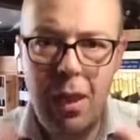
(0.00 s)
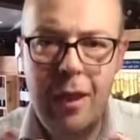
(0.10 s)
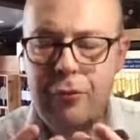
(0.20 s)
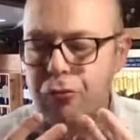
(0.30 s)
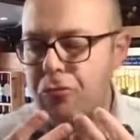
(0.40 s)

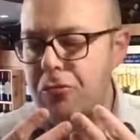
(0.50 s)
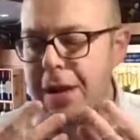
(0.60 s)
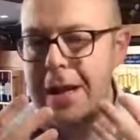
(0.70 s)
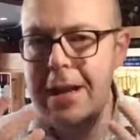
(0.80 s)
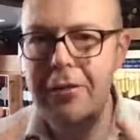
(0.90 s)
It's
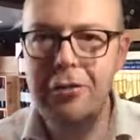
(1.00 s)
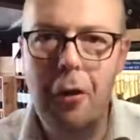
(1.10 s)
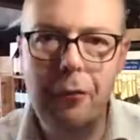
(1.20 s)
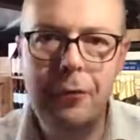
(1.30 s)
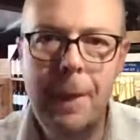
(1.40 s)
really
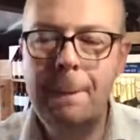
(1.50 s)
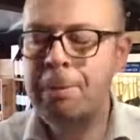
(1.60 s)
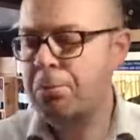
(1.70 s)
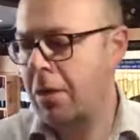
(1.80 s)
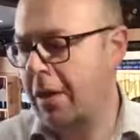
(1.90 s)
soft.
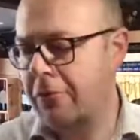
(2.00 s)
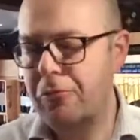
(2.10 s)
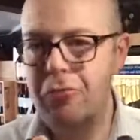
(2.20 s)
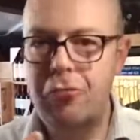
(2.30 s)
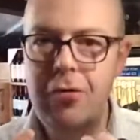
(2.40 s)
It's
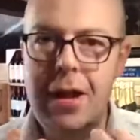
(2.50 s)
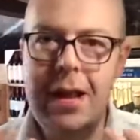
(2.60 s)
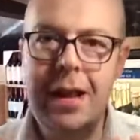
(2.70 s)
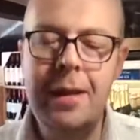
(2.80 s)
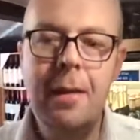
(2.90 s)

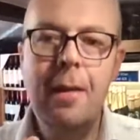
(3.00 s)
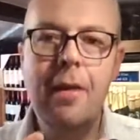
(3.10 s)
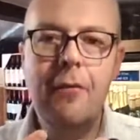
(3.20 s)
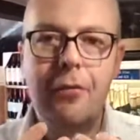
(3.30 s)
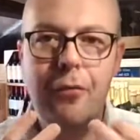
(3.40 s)
really
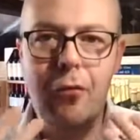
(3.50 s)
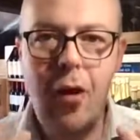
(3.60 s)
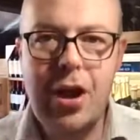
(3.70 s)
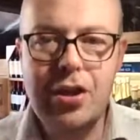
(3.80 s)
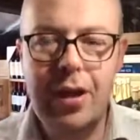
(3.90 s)

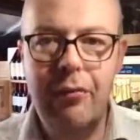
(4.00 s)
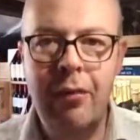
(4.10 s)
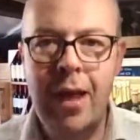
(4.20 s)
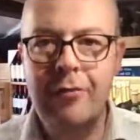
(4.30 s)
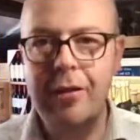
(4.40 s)
freshly
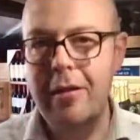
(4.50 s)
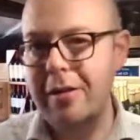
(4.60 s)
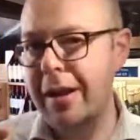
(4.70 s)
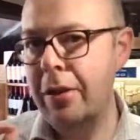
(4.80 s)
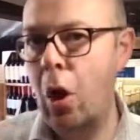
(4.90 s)
flavoured. There's
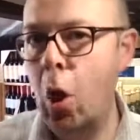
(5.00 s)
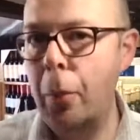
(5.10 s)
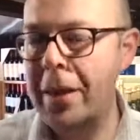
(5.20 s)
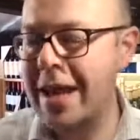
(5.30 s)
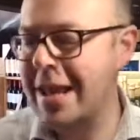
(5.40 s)
a little
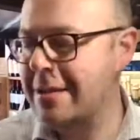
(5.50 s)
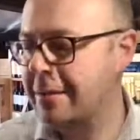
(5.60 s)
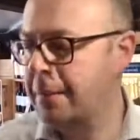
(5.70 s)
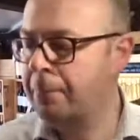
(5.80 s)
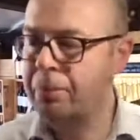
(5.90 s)
hoppy hint,
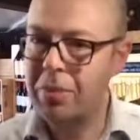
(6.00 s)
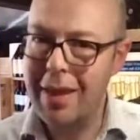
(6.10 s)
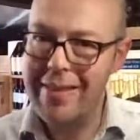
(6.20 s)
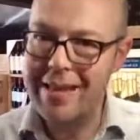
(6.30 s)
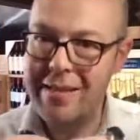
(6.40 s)

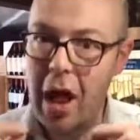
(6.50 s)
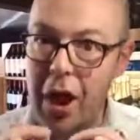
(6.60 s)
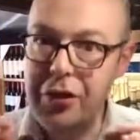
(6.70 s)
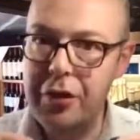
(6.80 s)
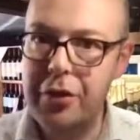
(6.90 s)
and there's that
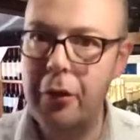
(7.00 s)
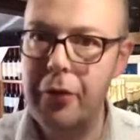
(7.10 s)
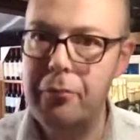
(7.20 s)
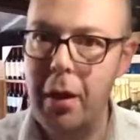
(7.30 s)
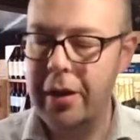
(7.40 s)
undertone
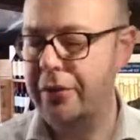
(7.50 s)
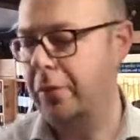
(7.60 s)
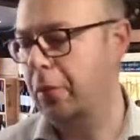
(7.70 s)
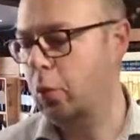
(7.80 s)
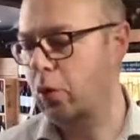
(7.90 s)
of bite from
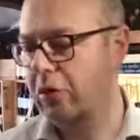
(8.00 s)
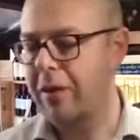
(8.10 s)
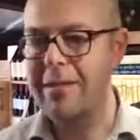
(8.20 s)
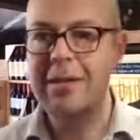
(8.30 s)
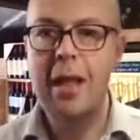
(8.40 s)
the
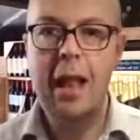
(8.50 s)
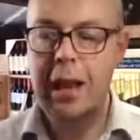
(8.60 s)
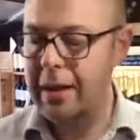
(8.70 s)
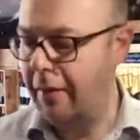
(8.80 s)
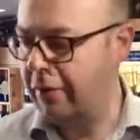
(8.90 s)
watercress.
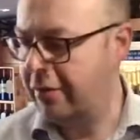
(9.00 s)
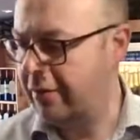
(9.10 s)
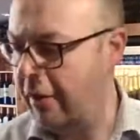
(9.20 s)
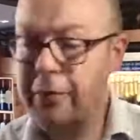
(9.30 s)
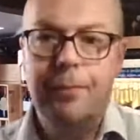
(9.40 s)
Lovely
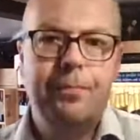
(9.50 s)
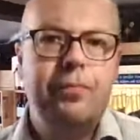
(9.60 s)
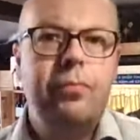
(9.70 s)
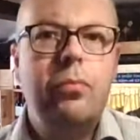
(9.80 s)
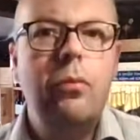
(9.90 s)
stuff.
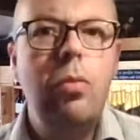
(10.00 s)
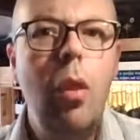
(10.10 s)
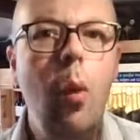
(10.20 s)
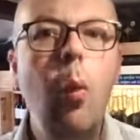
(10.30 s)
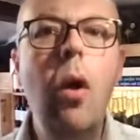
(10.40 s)

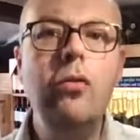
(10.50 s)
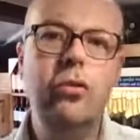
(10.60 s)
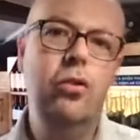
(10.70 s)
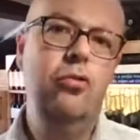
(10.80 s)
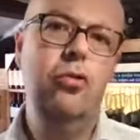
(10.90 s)
What
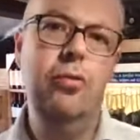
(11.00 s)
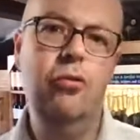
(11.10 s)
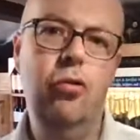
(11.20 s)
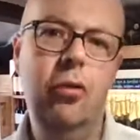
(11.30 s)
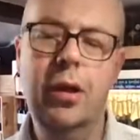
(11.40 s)
could you
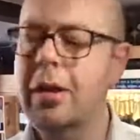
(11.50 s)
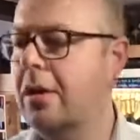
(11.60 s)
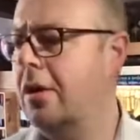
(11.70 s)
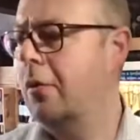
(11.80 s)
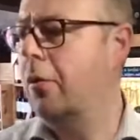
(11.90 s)
enjoy
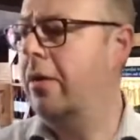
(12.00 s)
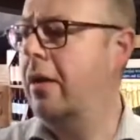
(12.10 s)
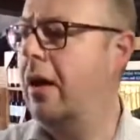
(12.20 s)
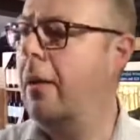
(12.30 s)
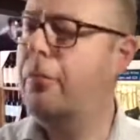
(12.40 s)
with
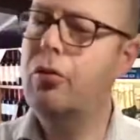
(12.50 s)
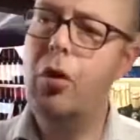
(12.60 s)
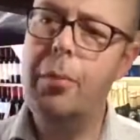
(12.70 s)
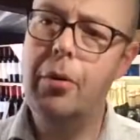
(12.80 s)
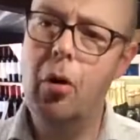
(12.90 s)
a
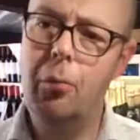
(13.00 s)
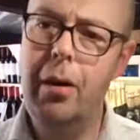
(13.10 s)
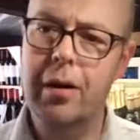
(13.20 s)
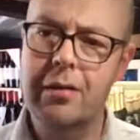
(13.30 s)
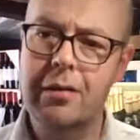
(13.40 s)
proper old
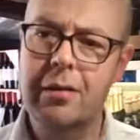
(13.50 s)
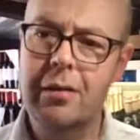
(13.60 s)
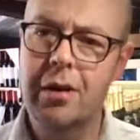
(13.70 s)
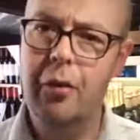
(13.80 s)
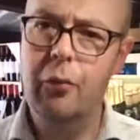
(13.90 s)
pint of